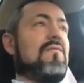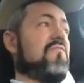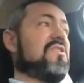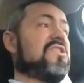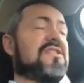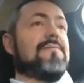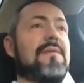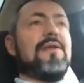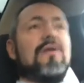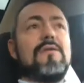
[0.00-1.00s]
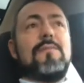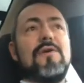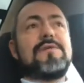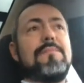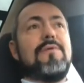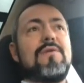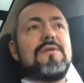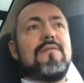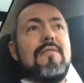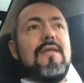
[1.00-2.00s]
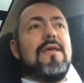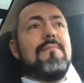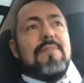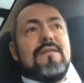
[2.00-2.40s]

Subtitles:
which is maybe not the most important thing, but